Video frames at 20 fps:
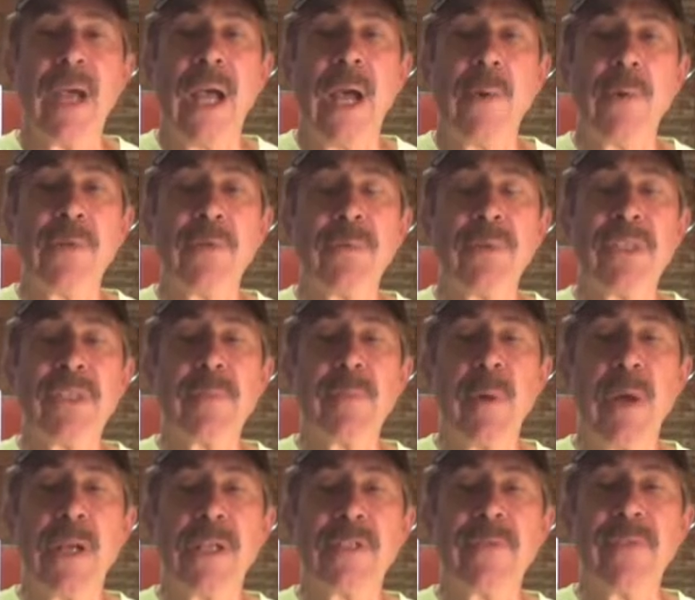I was
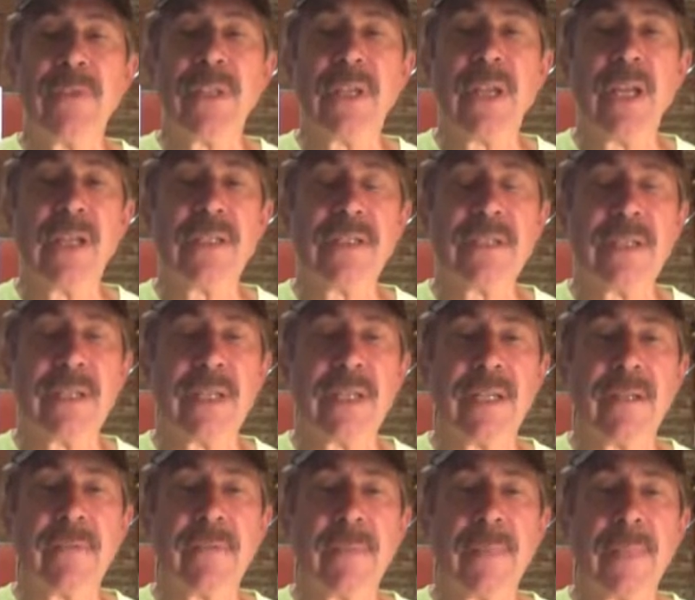responsible for the
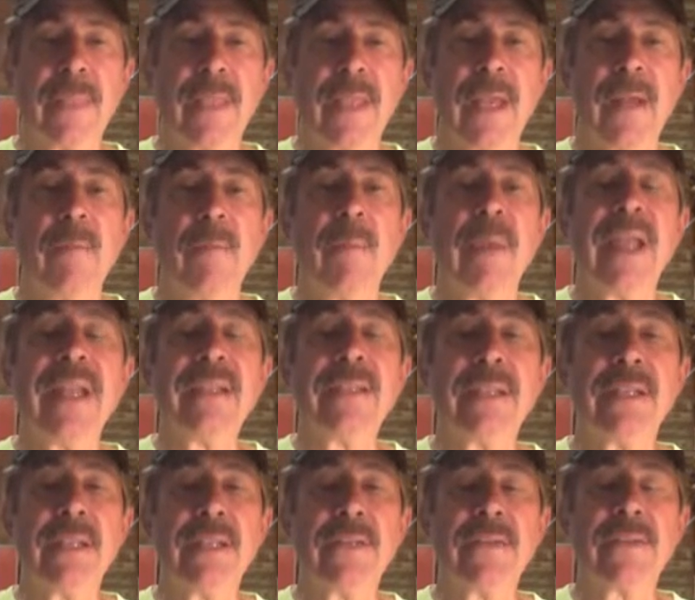custody and
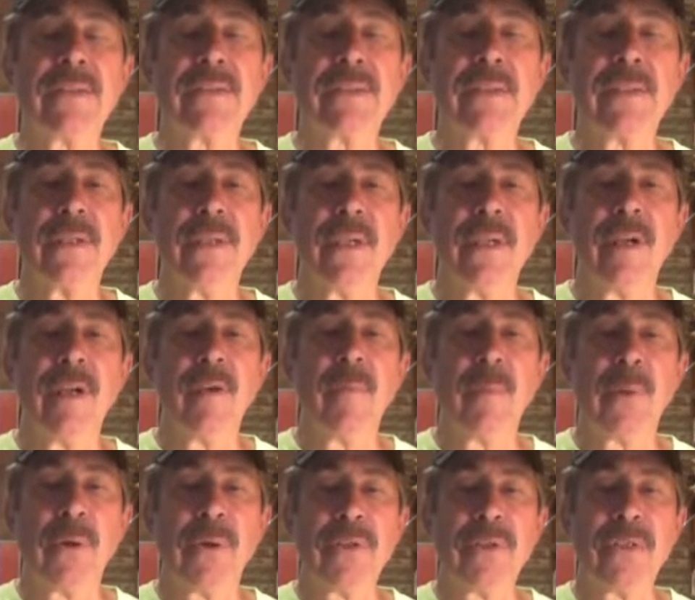maintenance
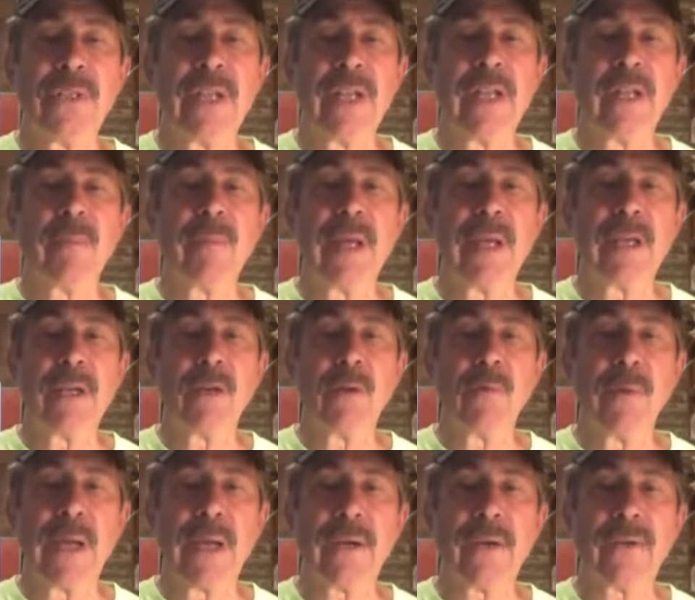of personnel and medical
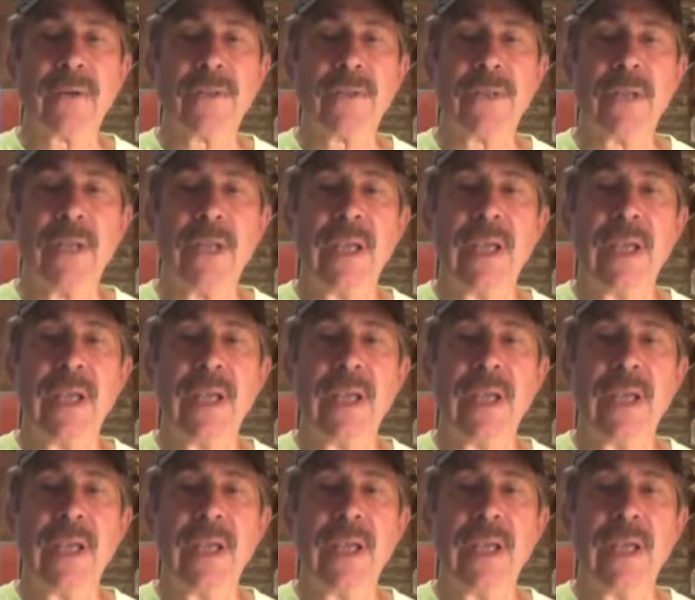records,